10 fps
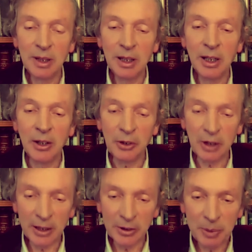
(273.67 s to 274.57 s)
has
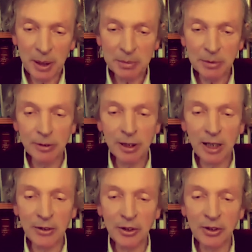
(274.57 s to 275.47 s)
led to people
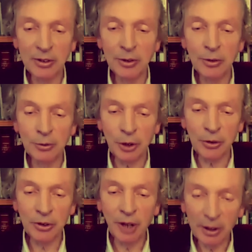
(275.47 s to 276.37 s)
realizing that you're just
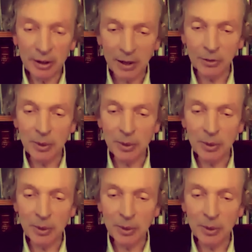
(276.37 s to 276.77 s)
not going to